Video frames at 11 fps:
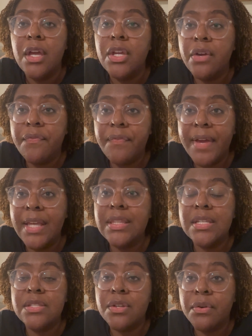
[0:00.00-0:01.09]
Your faith
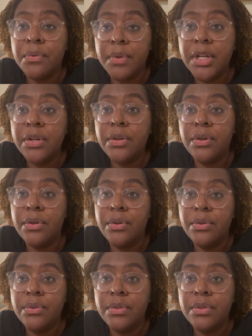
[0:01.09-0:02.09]
is critical.